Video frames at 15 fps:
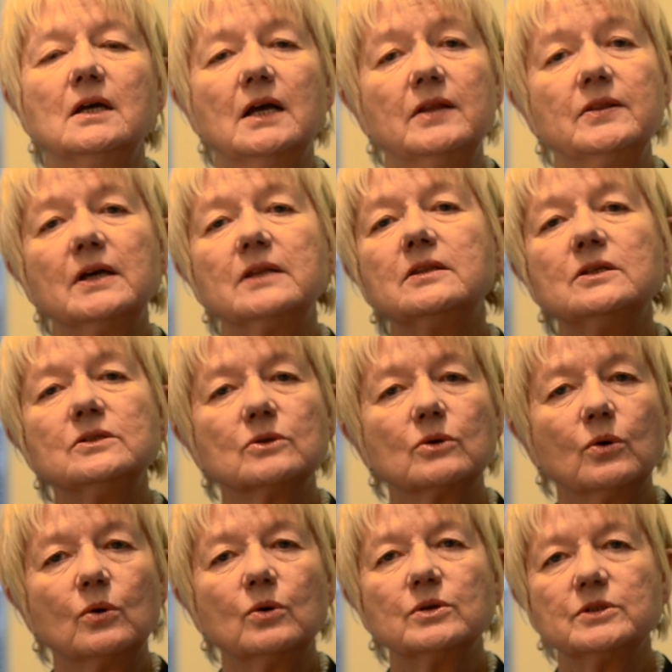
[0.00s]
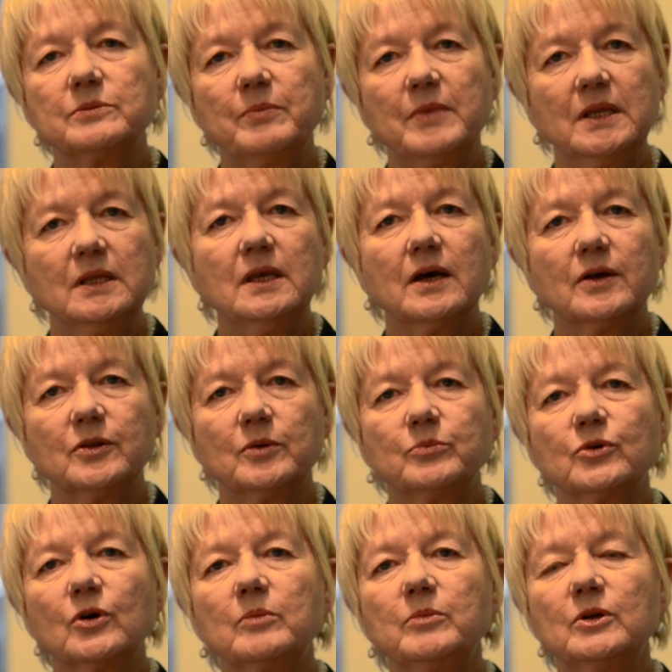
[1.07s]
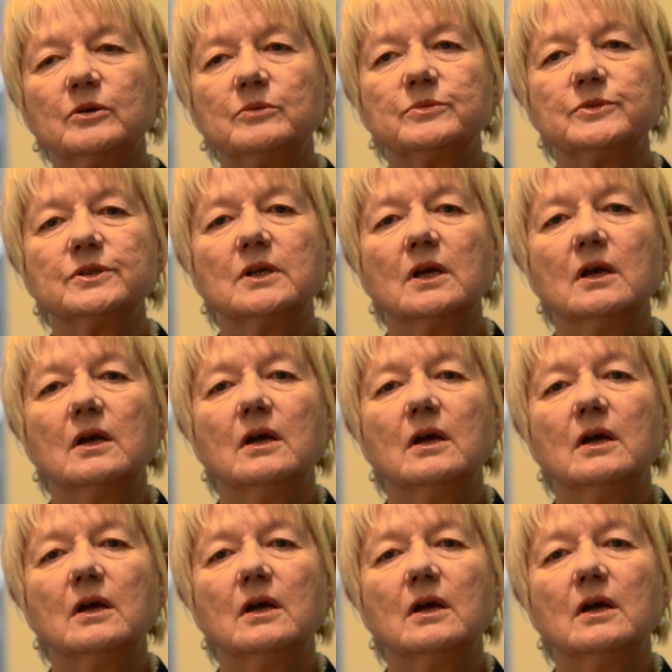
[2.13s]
and that this caused many other problems,